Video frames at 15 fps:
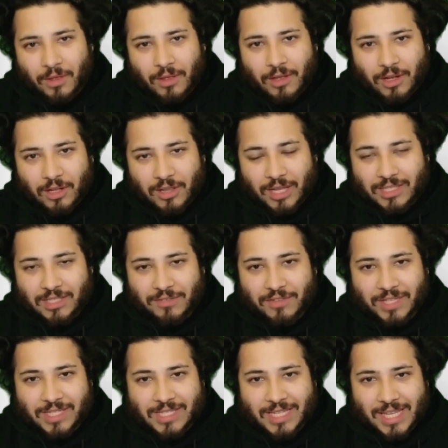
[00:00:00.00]

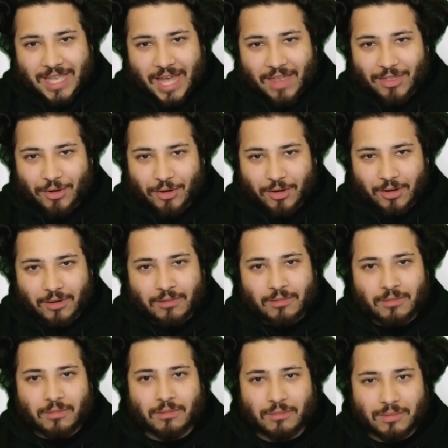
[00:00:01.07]
collectively together,
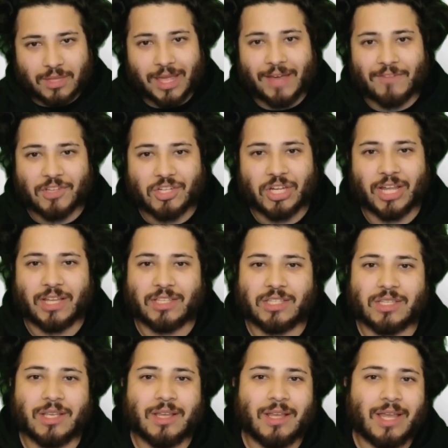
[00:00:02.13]
they have a
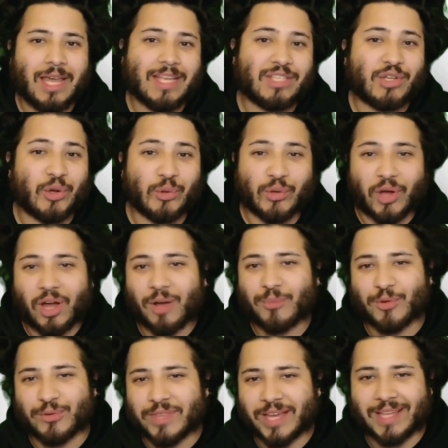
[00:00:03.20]
chance. It's
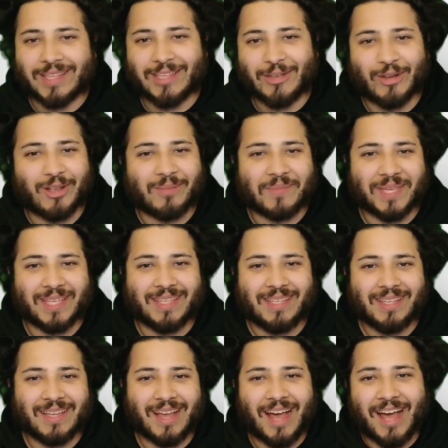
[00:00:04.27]
Konohamaru that, you know what I mean,
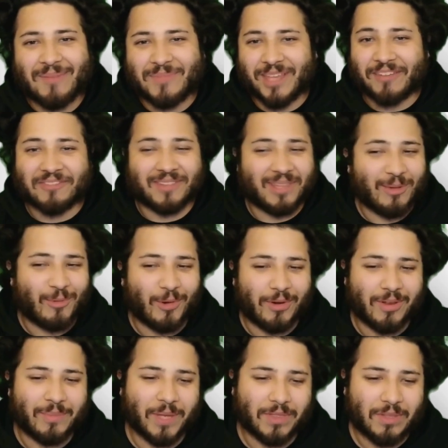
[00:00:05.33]
I'm definitely
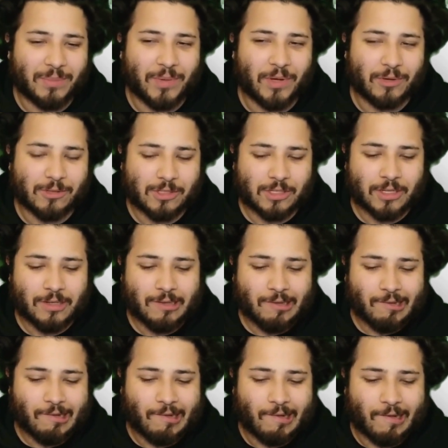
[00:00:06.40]
worried about the most.
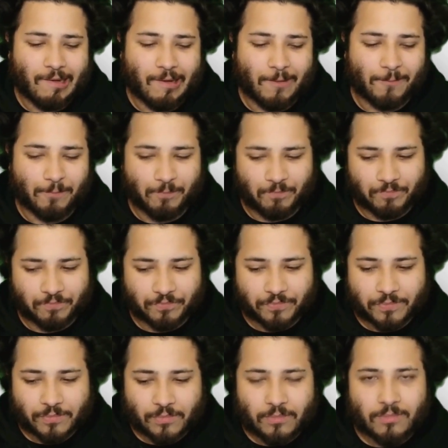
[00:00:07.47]

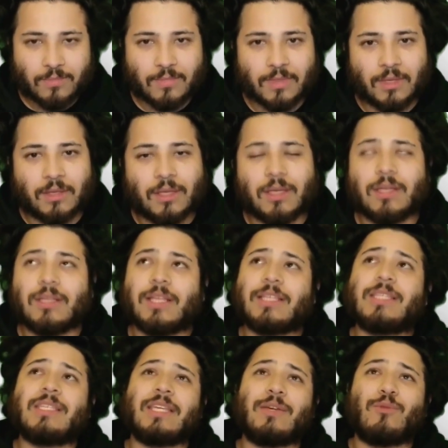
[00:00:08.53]

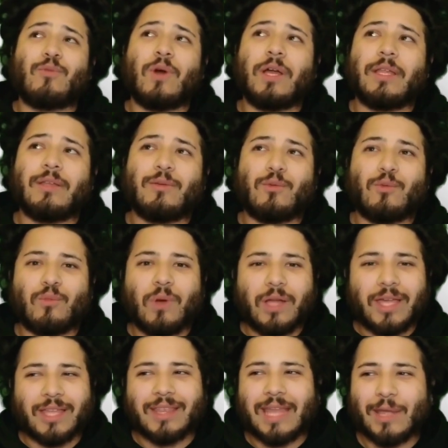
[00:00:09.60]
Let's see, what
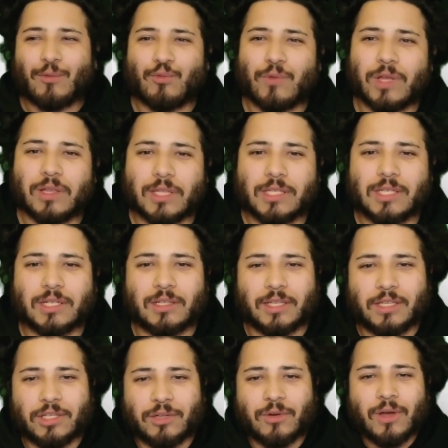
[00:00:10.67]
can they
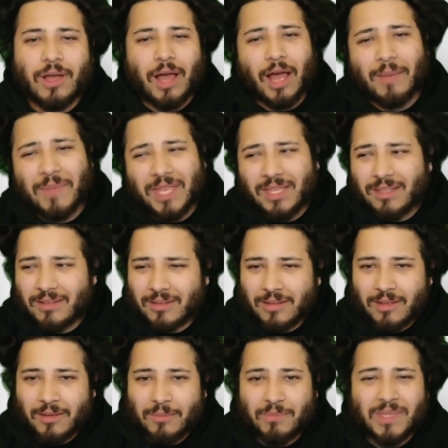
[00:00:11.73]
realistically do? I mean,
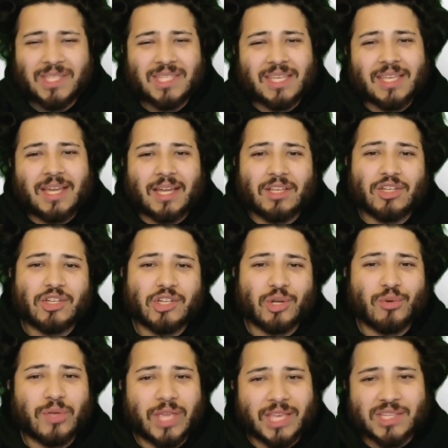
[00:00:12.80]
Mitsuki kind of
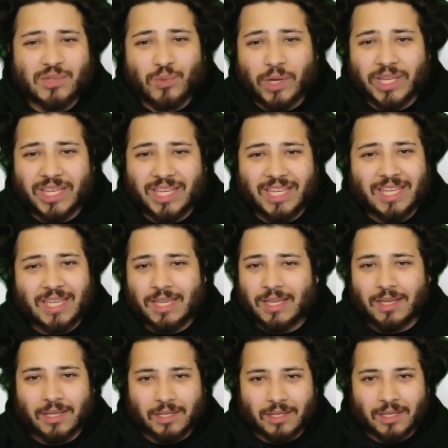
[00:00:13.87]
showcased what
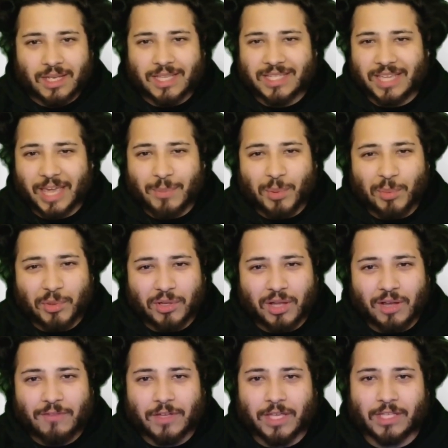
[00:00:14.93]
he is capable
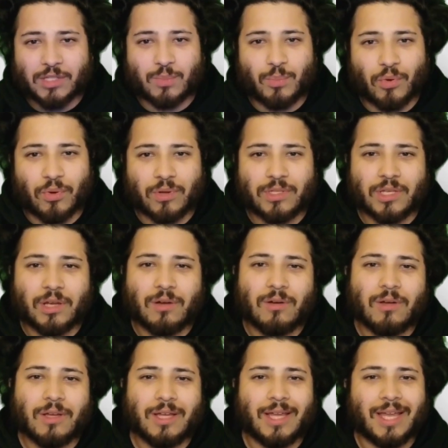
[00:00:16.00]
of against
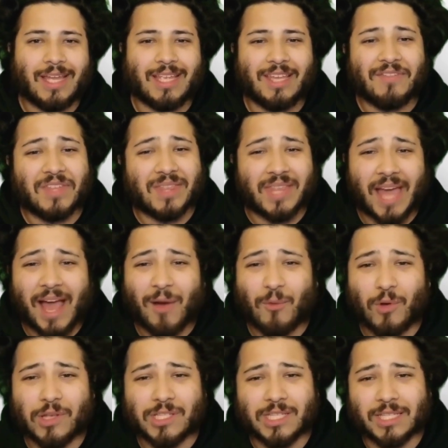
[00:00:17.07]
Boruto, and even that
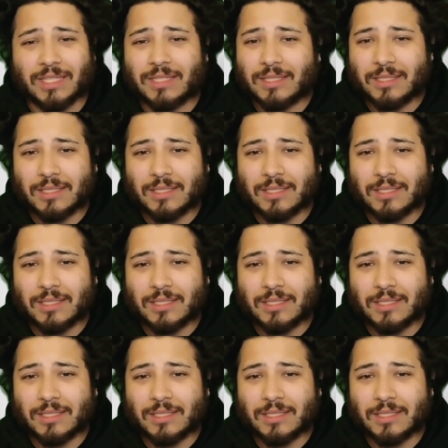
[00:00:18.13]
wasn't,